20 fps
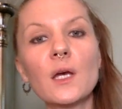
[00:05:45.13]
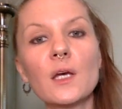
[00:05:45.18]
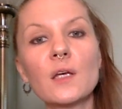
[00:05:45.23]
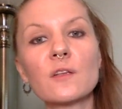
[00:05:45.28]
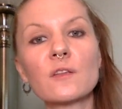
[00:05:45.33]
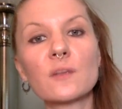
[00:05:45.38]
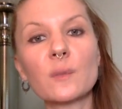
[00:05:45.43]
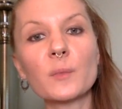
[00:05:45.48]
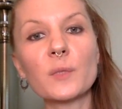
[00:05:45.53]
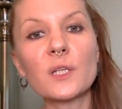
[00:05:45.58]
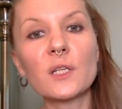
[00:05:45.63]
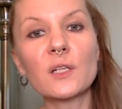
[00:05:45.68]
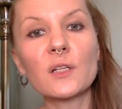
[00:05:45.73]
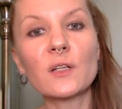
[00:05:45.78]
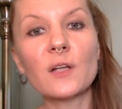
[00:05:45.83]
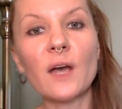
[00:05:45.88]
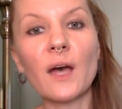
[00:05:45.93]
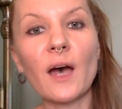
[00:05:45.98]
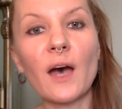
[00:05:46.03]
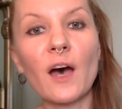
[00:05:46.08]
somebody
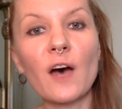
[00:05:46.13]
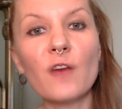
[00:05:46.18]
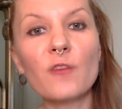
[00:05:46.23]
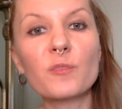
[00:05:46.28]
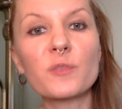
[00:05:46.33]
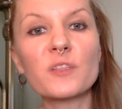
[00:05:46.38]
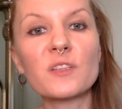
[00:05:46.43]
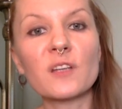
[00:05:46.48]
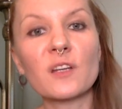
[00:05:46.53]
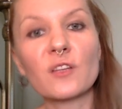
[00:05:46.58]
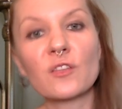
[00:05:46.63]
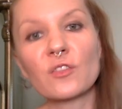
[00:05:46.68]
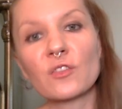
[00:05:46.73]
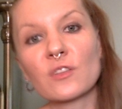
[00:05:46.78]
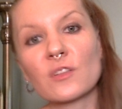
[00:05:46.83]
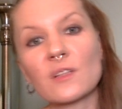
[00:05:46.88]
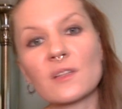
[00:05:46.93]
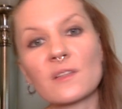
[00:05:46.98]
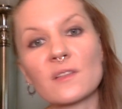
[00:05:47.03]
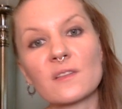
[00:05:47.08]
could have
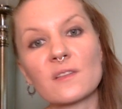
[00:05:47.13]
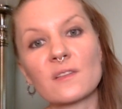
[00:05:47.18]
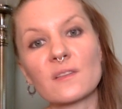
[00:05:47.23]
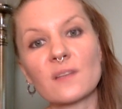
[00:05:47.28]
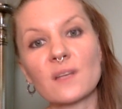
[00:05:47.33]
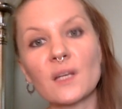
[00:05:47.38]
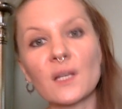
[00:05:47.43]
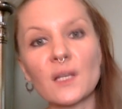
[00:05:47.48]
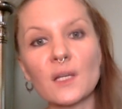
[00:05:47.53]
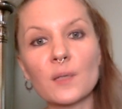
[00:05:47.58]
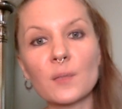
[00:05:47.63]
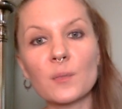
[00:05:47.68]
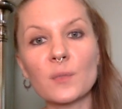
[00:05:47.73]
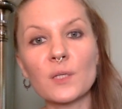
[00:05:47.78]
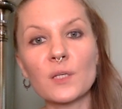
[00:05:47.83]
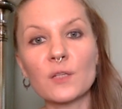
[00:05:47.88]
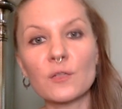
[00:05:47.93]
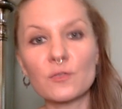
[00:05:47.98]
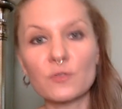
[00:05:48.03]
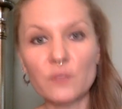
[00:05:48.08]
potentially the same
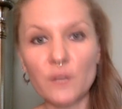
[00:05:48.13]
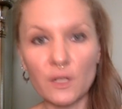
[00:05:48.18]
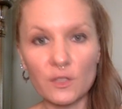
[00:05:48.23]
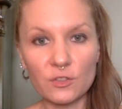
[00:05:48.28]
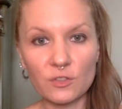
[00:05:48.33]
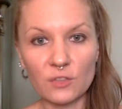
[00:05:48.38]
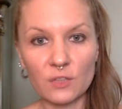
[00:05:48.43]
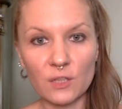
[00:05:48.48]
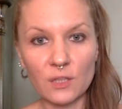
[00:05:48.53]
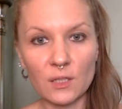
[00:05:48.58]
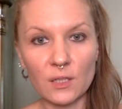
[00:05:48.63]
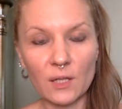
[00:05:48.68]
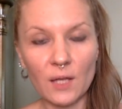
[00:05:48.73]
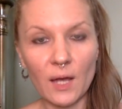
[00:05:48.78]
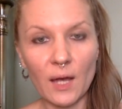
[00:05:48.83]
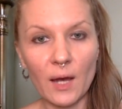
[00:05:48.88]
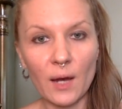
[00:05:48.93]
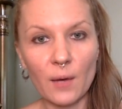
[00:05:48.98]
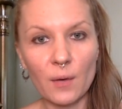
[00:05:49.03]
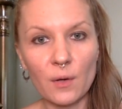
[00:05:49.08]
infection,
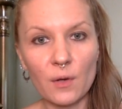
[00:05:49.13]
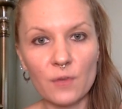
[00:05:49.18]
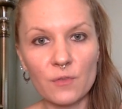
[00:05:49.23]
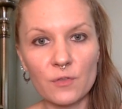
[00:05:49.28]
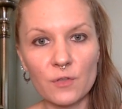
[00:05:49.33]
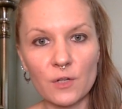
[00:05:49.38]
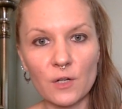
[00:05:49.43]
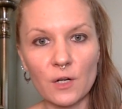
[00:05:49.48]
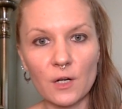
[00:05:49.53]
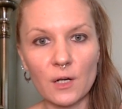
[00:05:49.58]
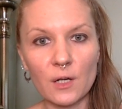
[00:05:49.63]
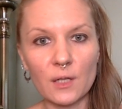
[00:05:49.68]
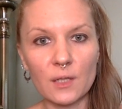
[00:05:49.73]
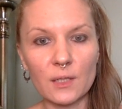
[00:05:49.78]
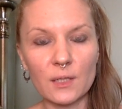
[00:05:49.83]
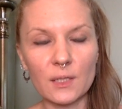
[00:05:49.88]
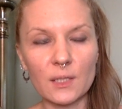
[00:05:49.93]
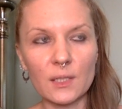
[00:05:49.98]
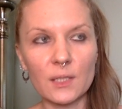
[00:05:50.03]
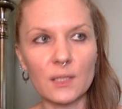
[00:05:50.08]
however,
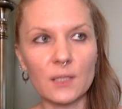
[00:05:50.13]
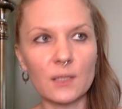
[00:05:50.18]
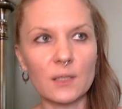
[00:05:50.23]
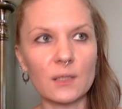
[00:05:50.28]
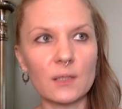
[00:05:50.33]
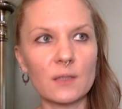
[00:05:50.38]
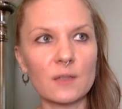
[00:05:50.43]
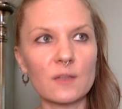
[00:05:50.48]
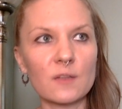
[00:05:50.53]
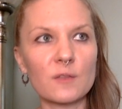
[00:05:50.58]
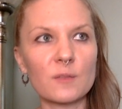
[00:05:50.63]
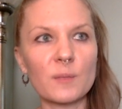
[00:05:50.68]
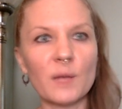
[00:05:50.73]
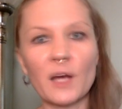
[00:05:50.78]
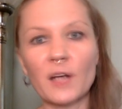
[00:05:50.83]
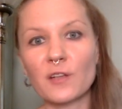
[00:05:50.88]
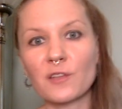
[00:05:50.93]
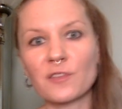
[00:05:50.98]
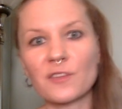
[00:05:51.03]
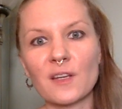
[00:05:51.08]
it is
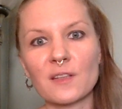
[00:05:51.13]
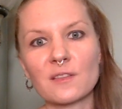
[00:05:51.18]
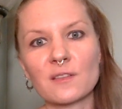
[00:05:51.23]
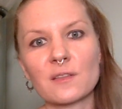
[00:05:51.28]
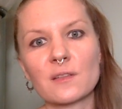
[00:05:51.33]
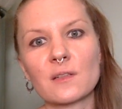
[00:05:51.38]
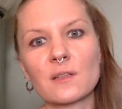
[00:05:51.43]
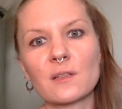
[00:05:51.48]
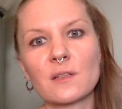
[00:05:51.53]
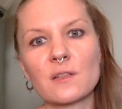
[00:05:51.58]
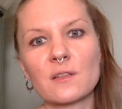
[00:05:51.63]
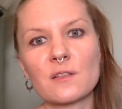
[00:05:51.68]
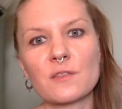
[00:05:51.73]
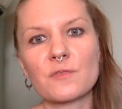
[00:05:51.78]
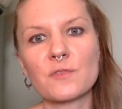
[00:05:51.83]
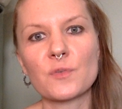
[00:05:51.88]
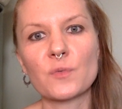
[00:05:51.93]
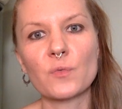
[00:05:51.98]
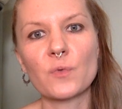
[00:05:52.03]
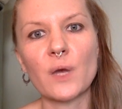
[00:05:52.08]
manifested in
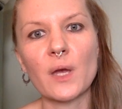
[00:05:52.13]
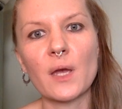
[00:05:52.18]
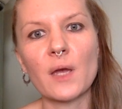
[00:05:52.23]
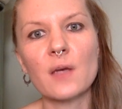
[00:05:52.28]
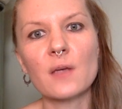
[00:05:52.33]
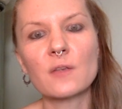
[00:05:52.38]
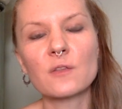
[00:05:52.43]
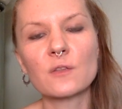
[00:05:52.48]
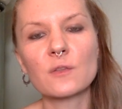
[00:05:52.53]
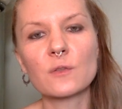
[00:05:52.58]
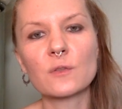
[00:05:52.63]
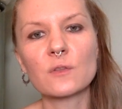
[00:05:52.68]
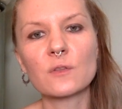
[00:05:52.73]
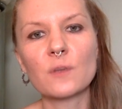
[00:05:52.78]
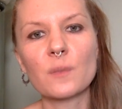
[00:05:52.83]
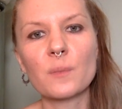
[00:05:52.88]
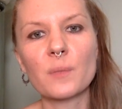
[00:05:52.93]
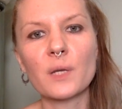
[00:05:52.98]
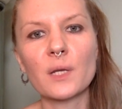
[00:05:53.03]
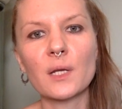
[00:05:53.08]
different ways. So
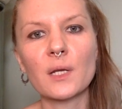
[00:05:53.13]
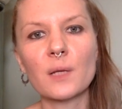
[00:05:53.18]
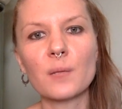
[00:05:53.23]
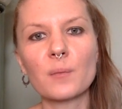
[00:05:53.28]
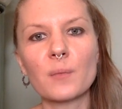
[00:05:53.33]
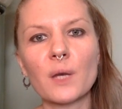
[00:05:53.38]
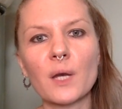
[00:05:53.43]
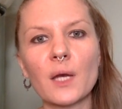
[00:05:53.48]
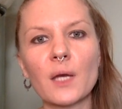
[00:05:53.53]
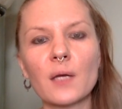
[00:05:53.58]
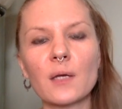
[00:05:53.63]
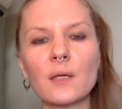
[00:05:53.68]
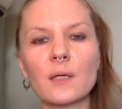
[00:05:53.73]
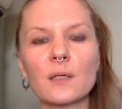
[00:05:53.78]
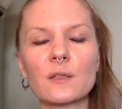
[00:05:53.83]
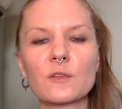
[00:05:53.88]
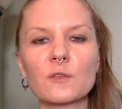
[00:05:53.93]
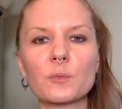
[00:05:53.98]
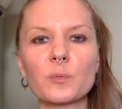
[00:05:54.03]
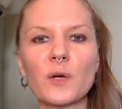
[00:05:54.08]
somebody might
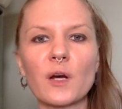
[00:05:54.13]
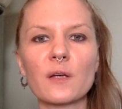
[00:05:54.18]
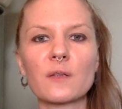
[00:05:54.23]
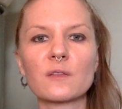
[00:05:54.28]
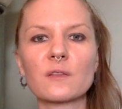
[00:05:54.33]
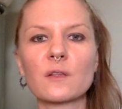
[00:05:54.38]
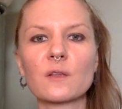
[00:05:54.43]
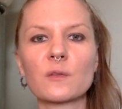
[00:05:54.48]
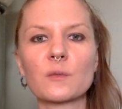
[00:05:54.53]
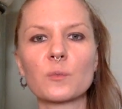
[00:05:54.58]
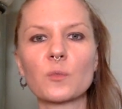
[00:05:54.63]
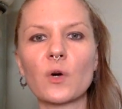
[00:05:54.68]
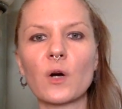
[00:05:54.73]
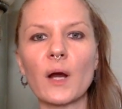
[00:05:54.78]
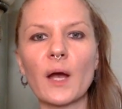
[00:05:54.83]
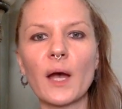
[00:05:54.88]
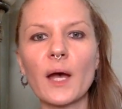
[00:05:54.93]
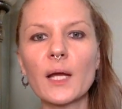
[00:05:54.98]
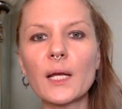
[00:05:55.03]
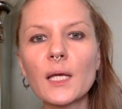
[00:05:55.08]
express as more
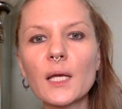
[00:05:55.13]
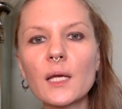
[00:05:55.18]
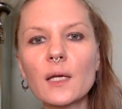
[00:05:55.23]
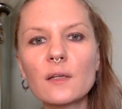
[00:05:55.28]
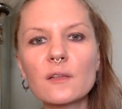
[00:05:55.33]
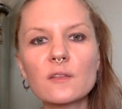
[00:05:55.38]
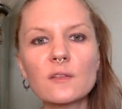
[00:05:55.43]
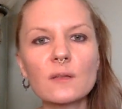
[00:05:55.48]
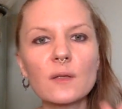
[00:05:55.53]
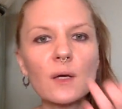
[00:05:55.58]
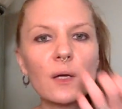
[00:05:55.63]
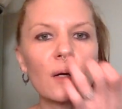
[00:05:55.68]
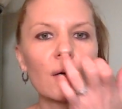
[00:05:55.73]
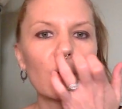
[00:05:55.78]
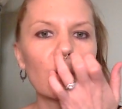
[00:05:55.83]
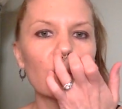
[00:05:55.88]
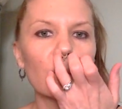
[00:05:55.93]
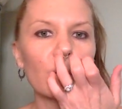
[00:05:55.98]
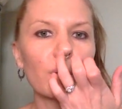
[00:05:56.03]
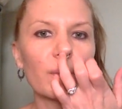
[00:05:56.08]
headaches
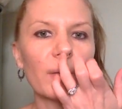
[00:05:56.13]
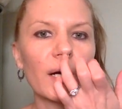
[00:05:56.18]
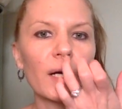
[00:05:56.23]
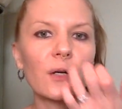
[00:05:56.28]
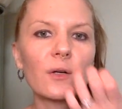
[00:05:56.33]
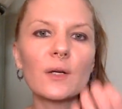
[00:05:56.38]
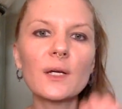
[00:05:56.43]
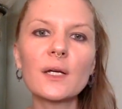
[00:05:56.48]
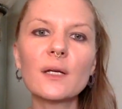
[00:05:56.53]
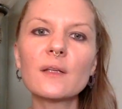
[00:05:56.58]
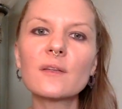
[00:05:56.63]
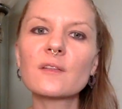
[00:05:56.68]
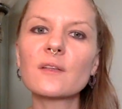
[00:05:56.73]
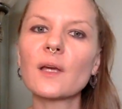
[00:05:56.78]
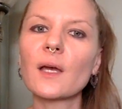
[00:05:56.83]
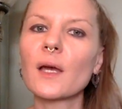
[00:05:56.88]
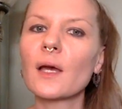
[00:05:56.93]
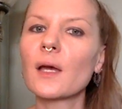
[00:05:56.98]
or migraines,